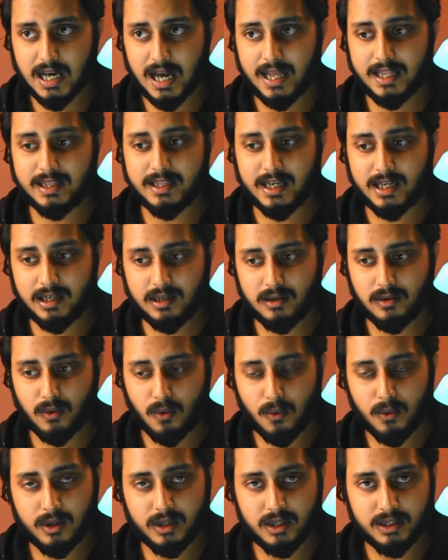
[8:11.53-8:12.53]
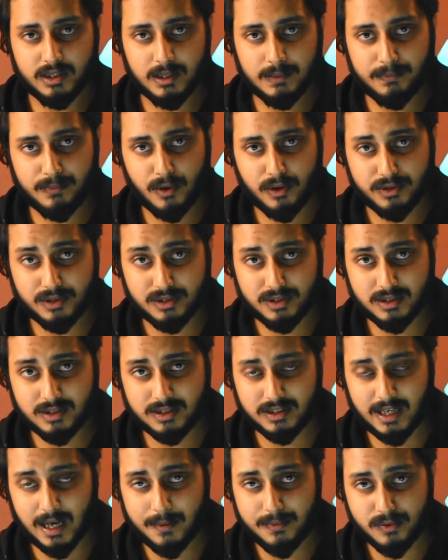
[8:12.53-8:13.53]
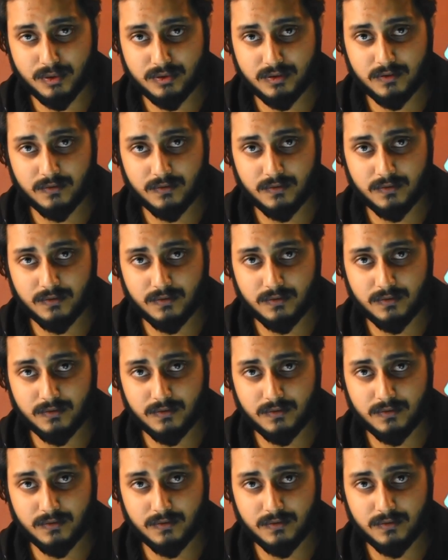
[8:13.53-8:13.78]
and then only the processors captures